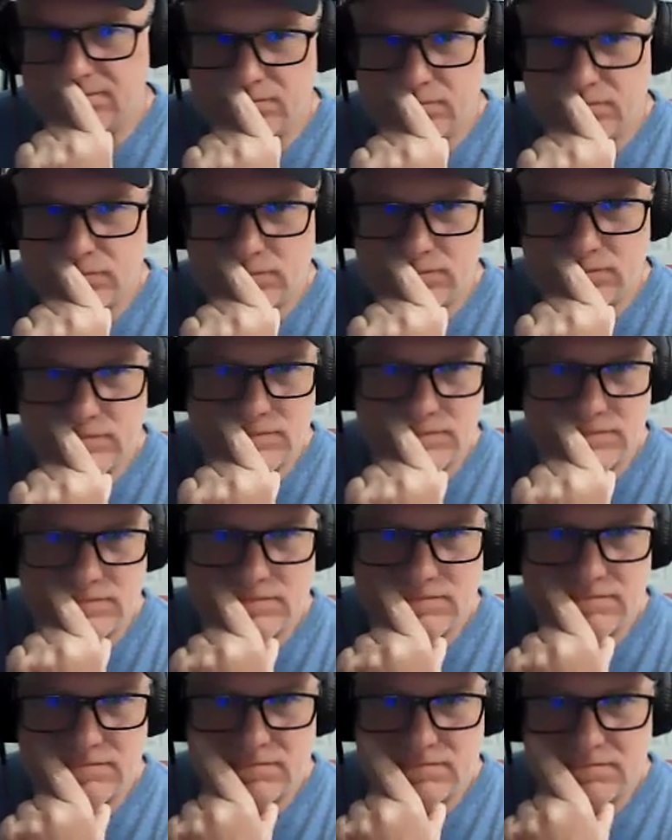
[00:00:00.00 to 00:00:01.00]

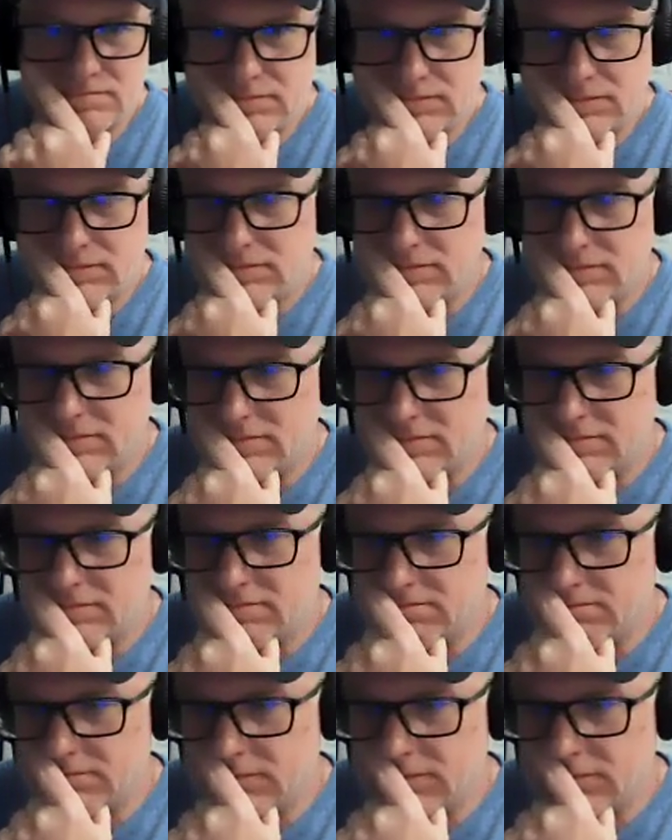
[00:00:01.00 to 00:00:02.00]

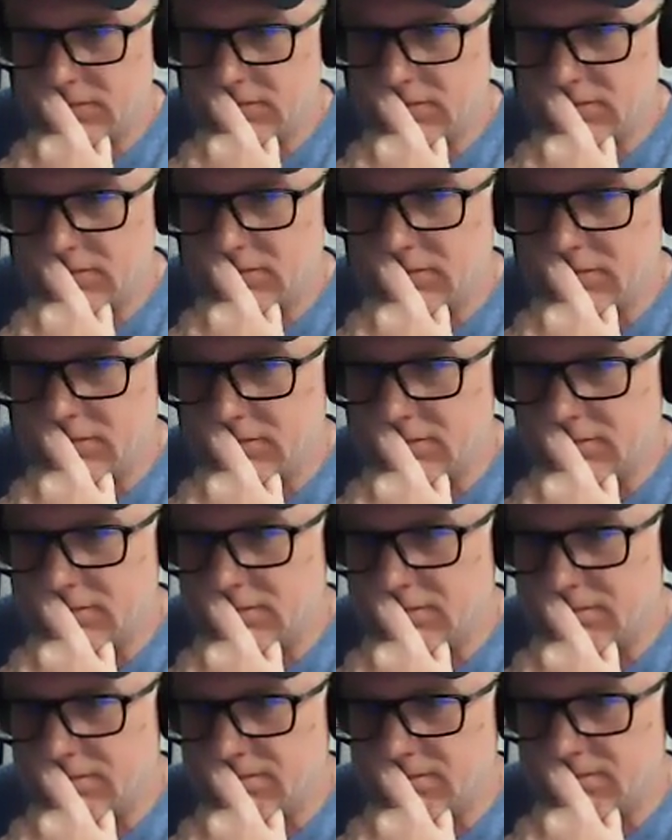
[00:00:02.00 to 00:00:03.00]

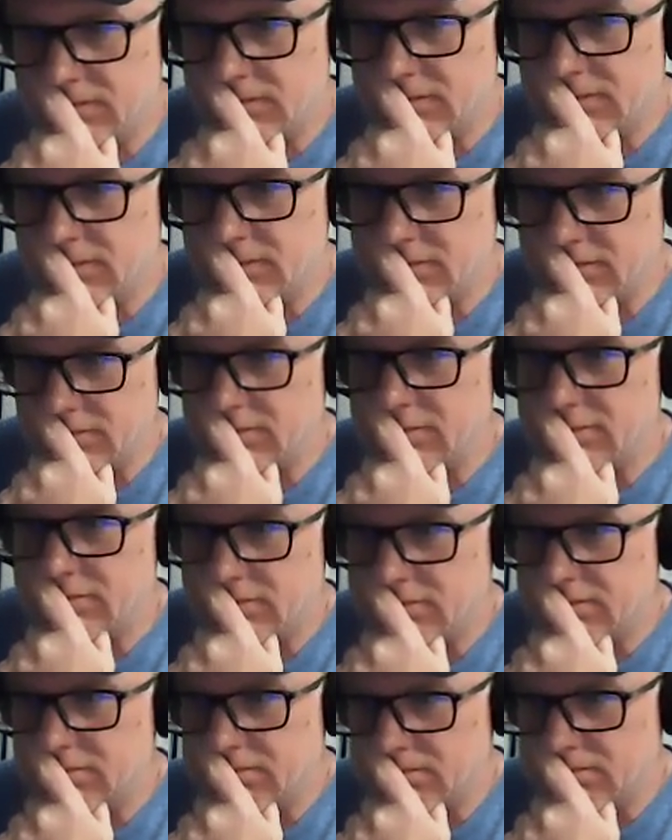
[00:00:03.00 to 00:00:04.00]

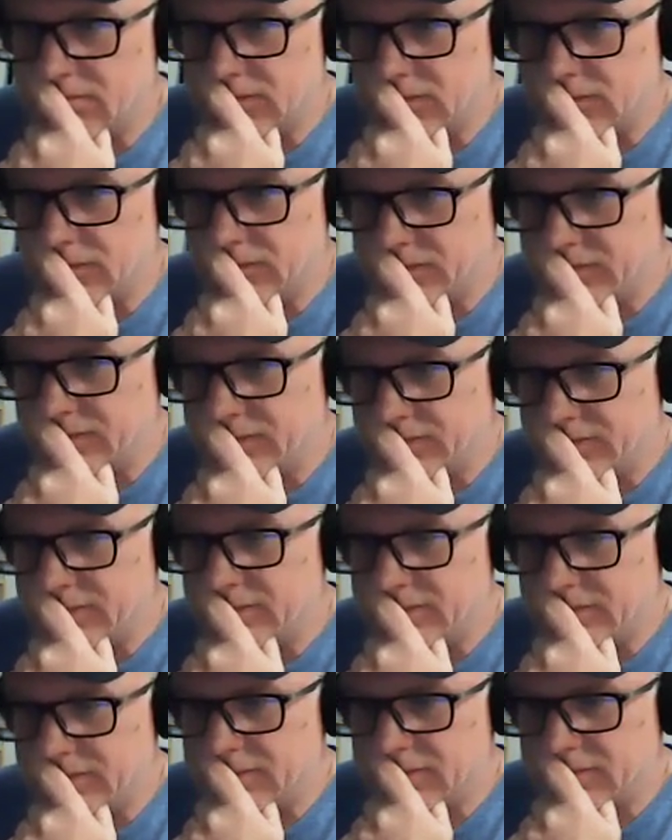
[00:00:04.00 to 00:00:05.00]

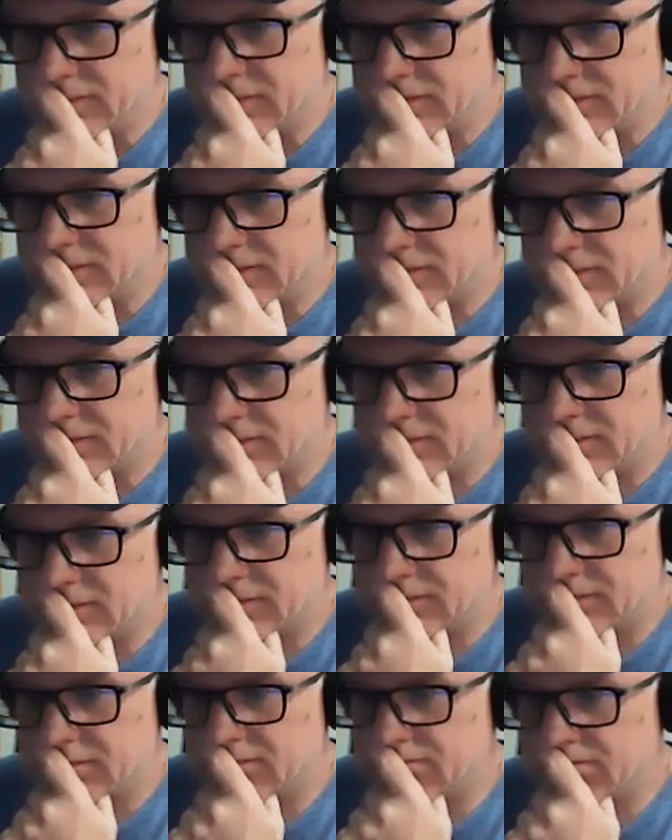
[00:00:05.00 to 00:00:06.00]

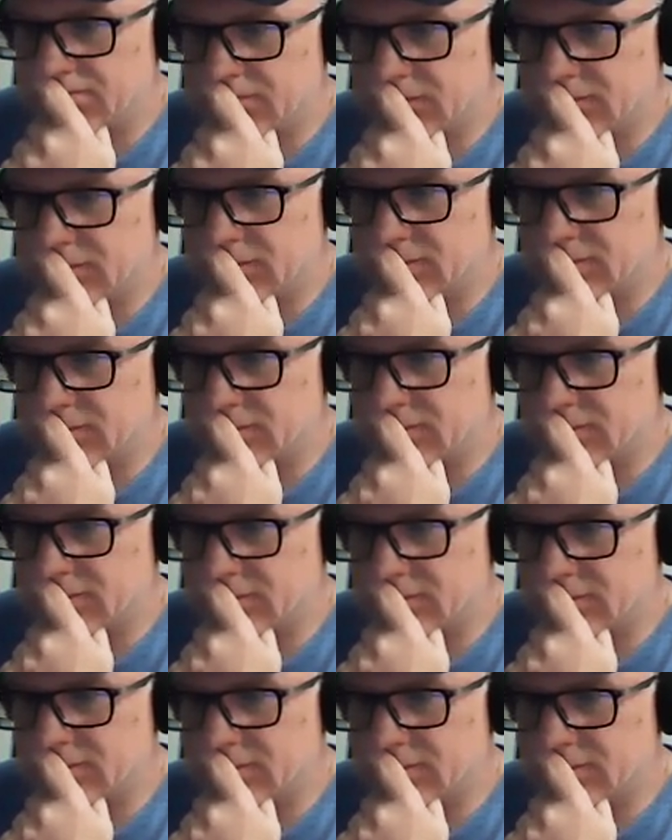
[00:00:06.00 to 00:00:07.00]

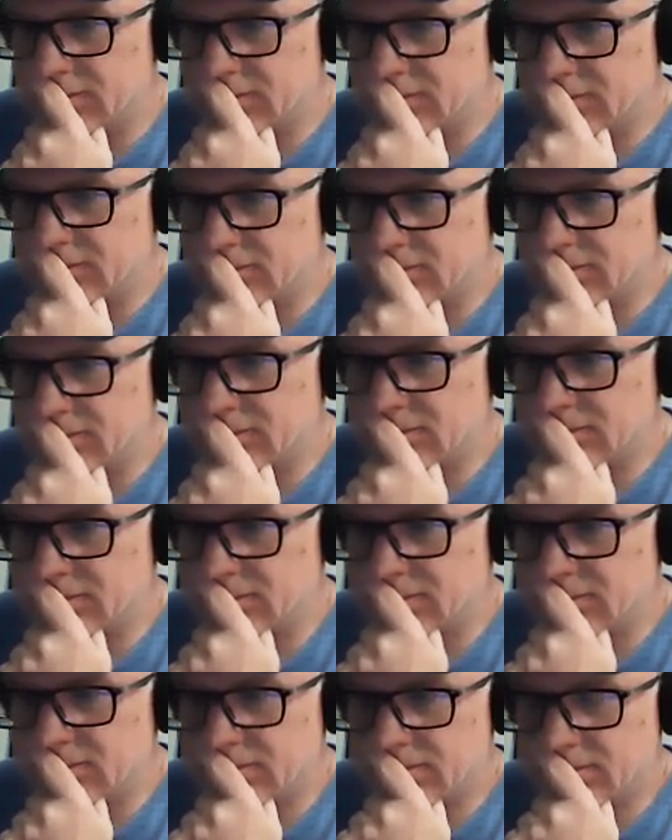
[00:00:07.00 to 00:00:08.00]
(silent)